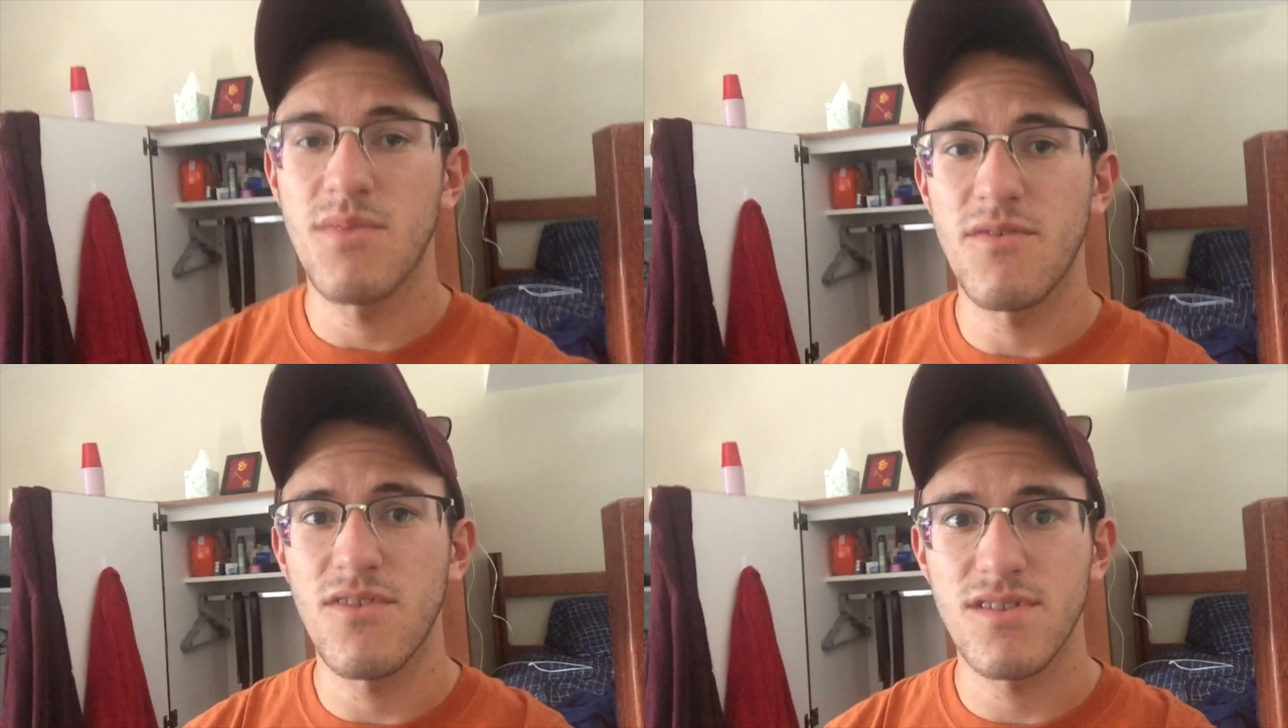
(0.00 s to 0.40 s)

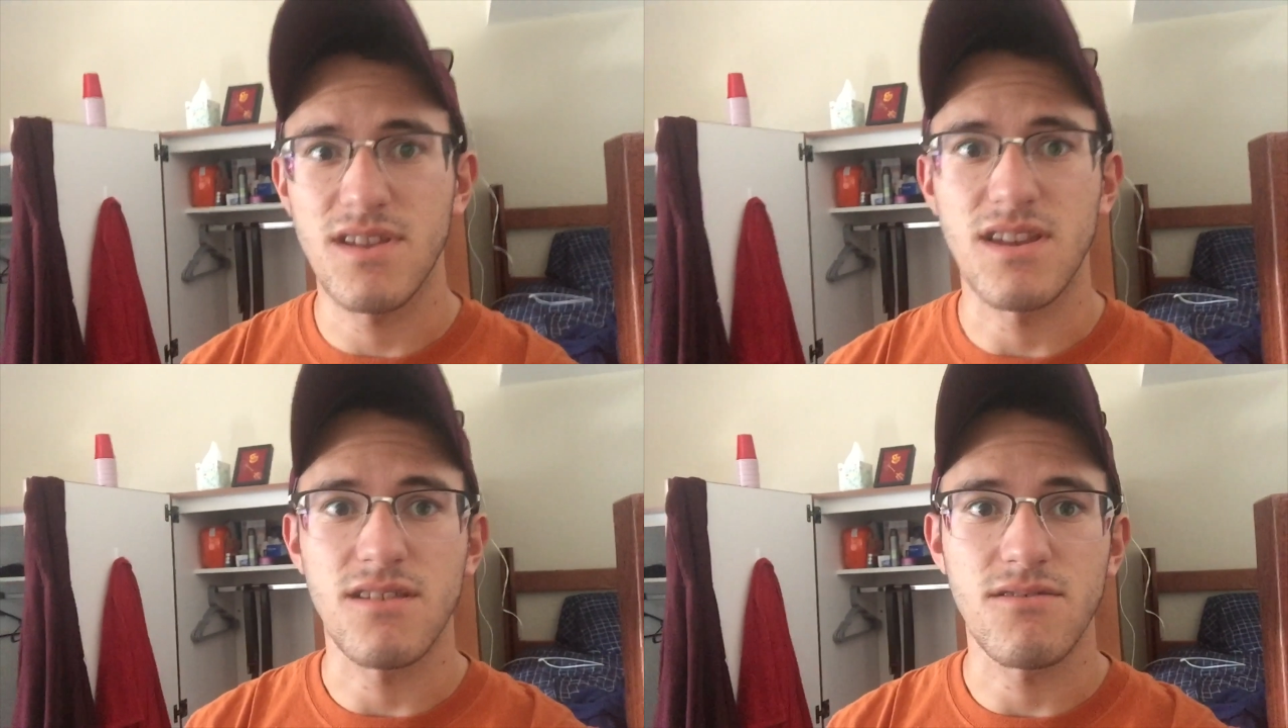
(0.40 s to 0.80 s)
But first
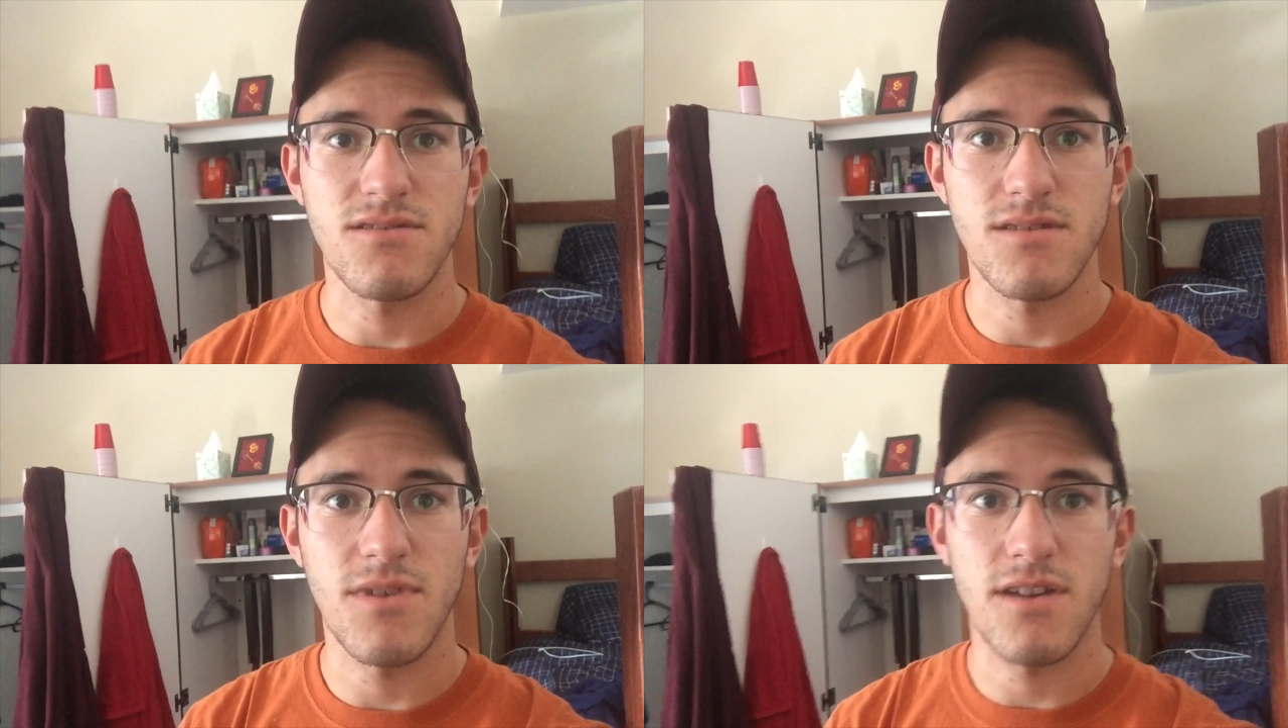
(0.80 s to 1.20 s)
I need to go
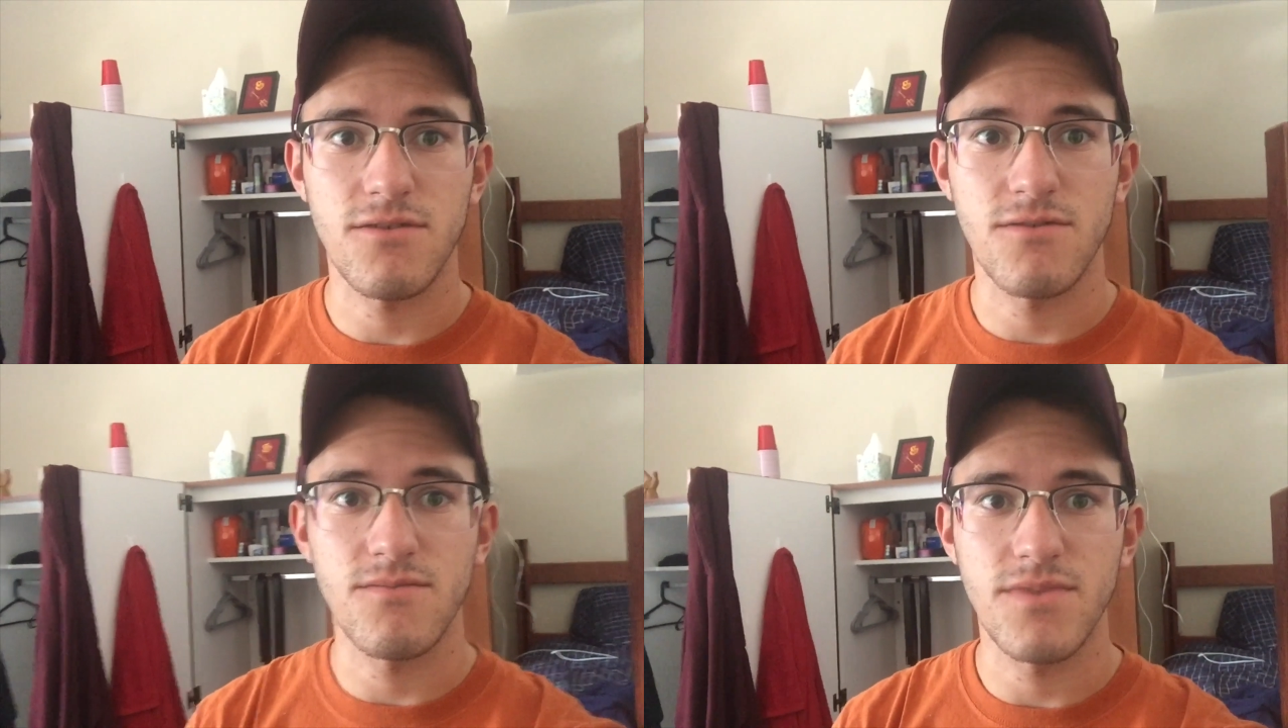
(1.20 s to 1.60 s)
to the
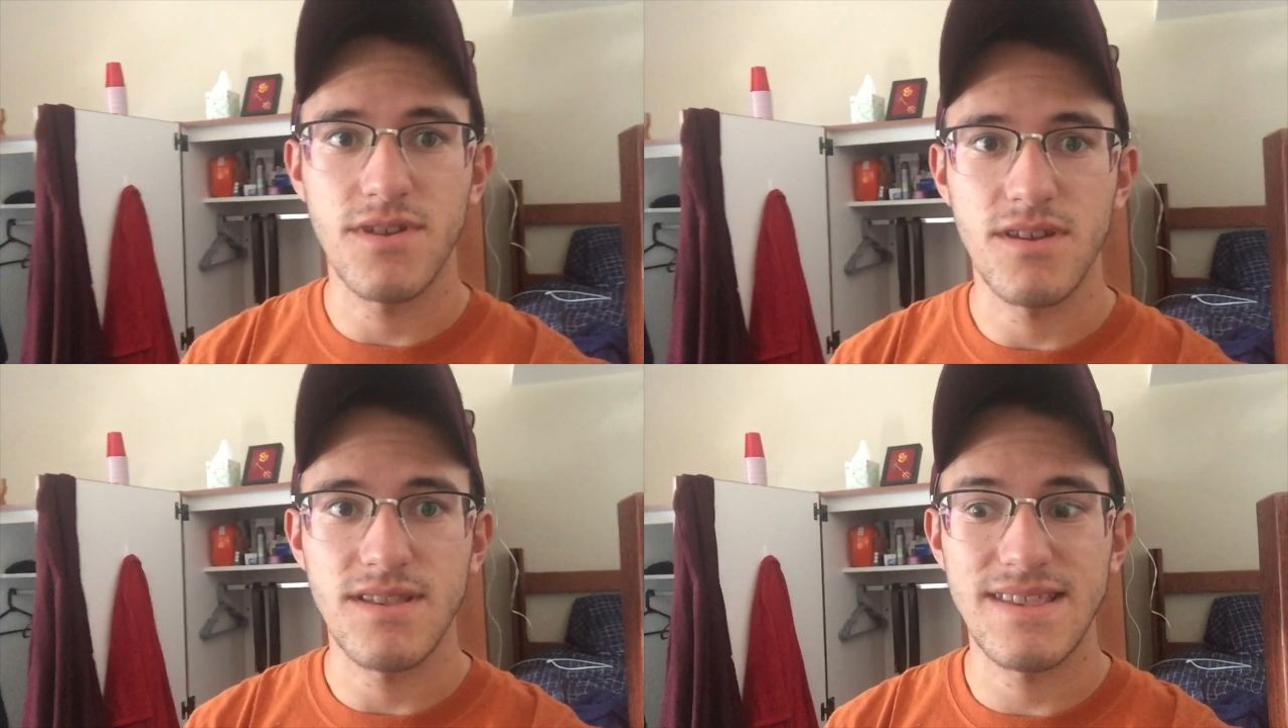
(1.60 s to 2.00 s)
bathroom
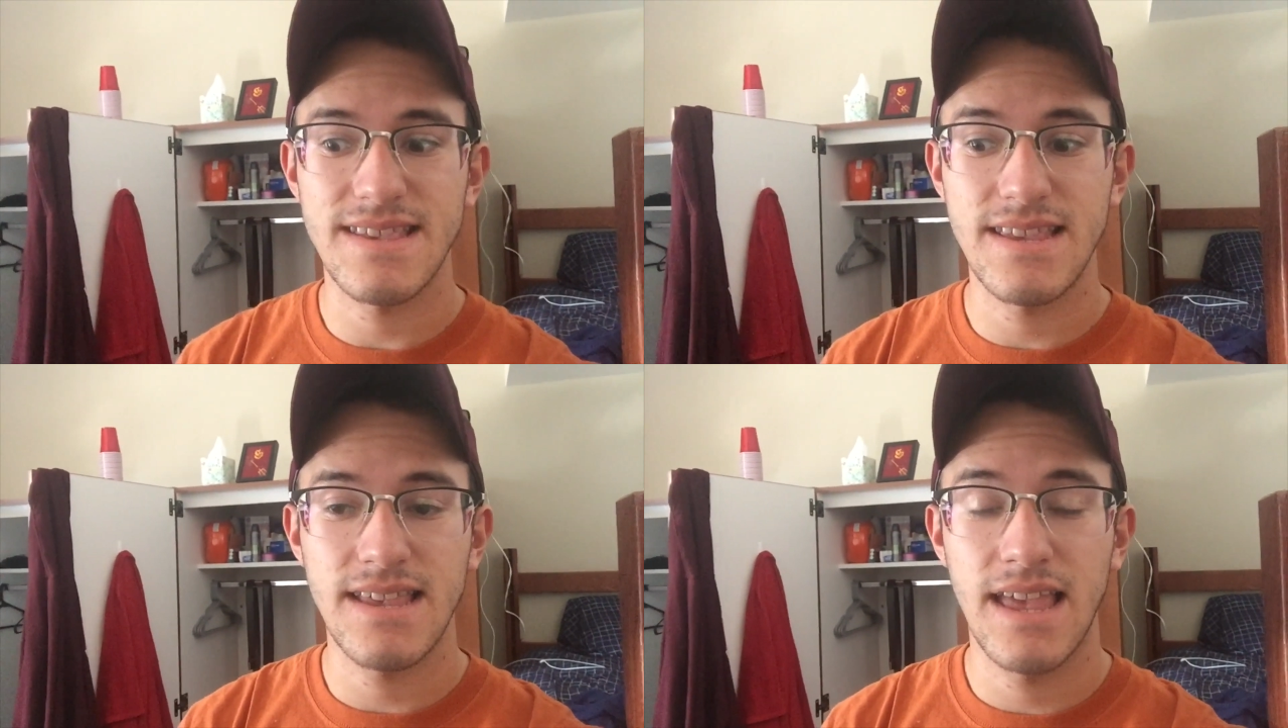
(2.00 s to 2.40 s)

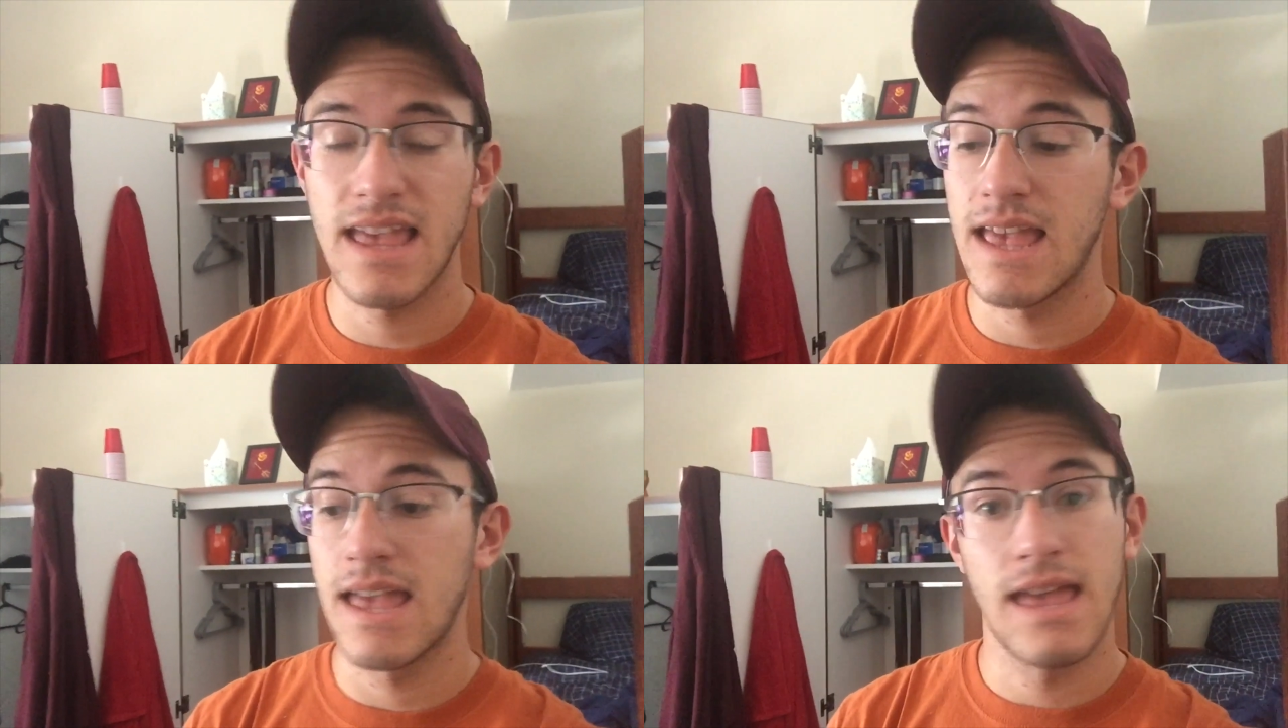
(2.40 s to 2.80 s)
because
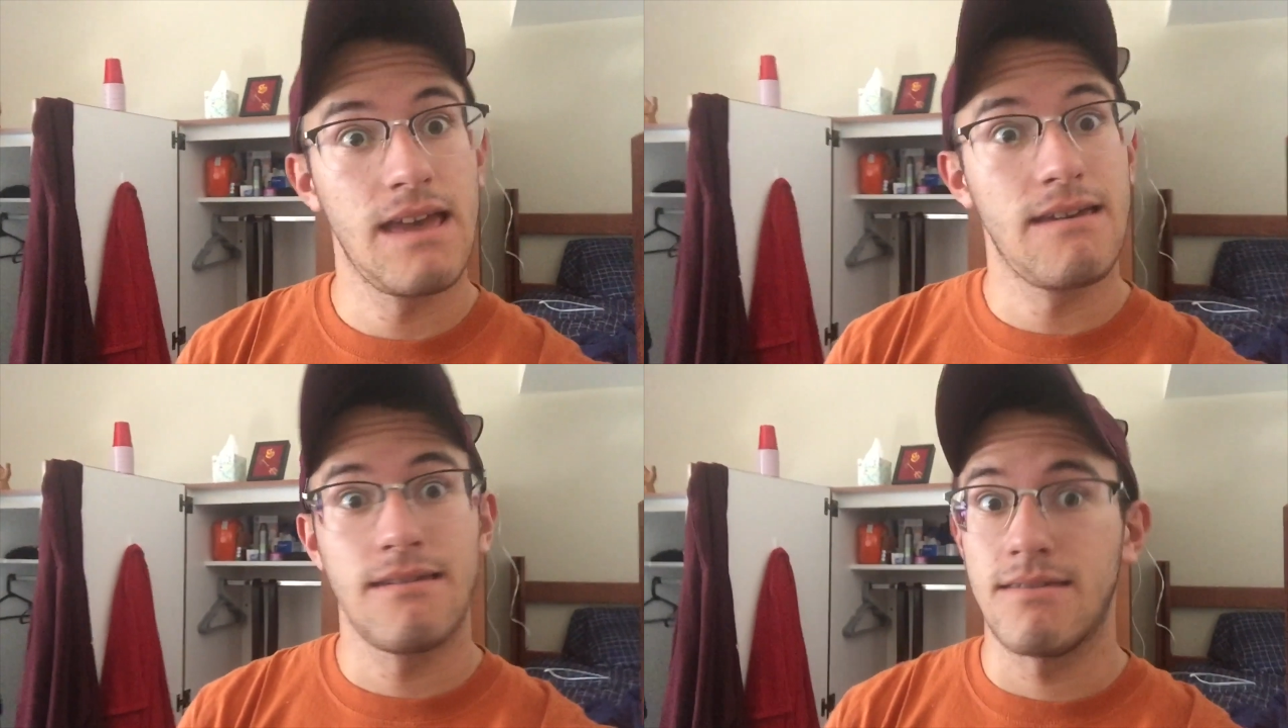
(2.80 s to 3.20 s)

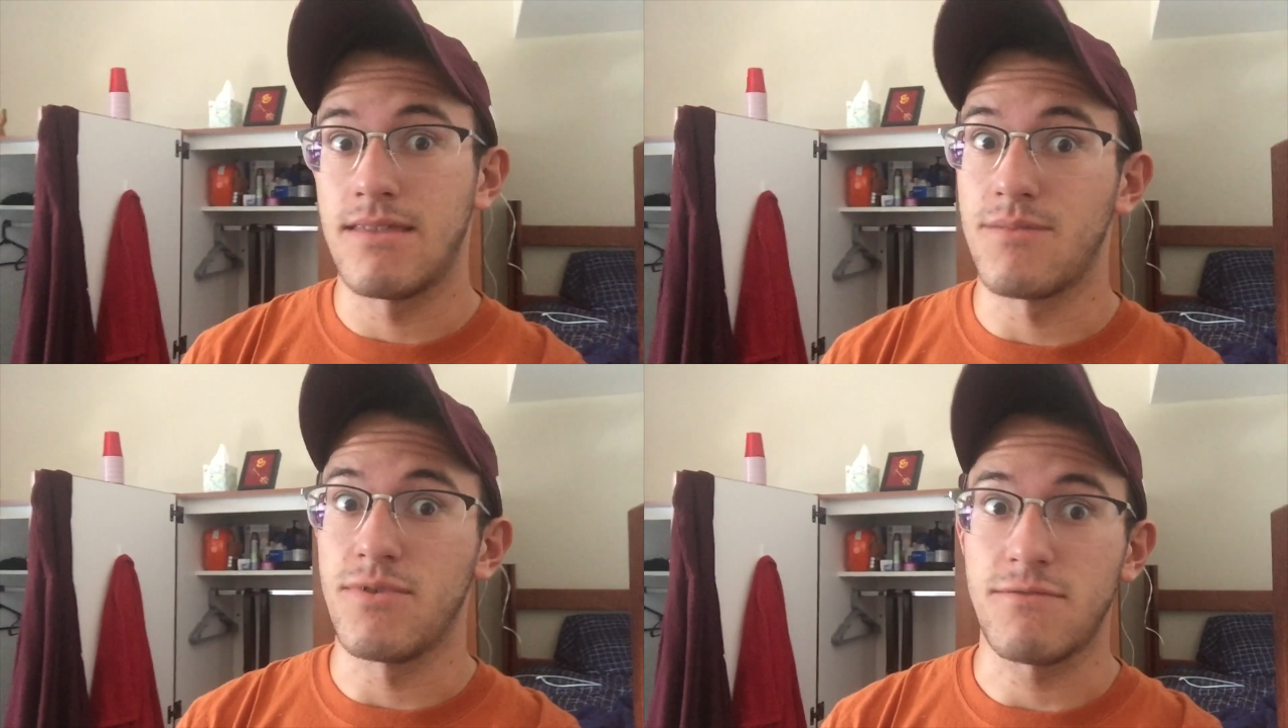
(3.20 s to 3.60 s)

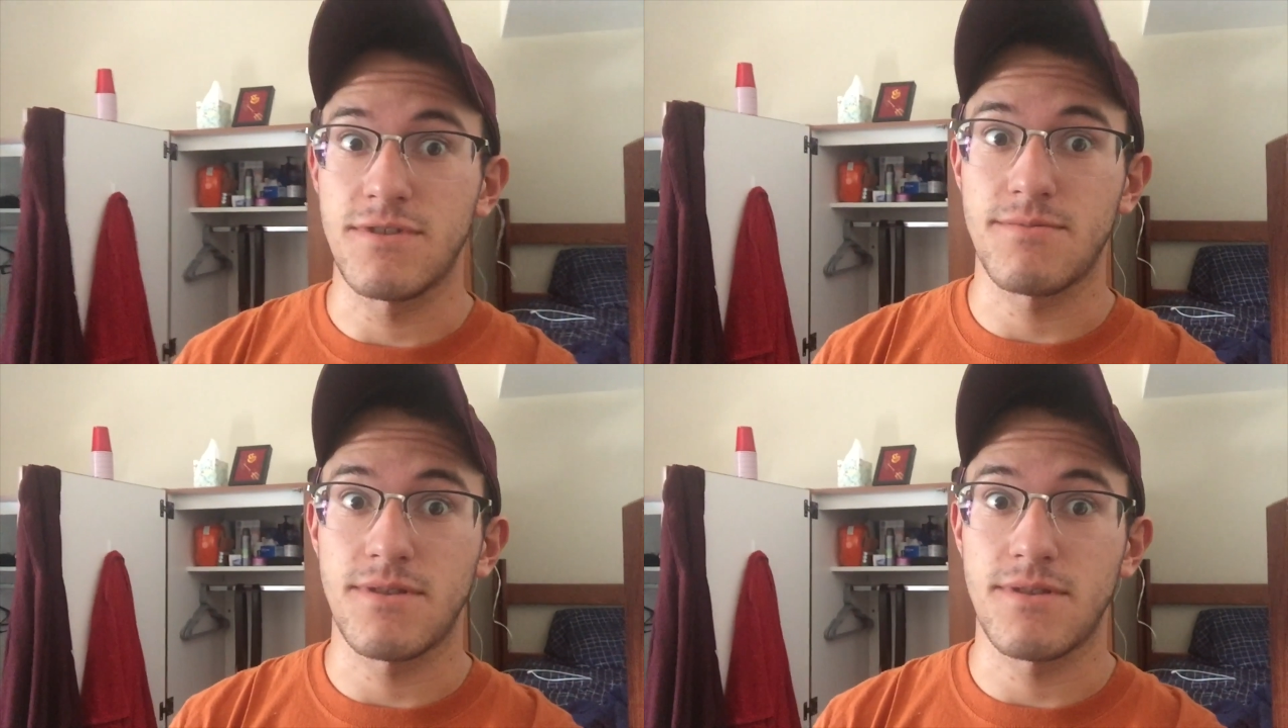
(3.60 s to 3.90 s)
that pumpkin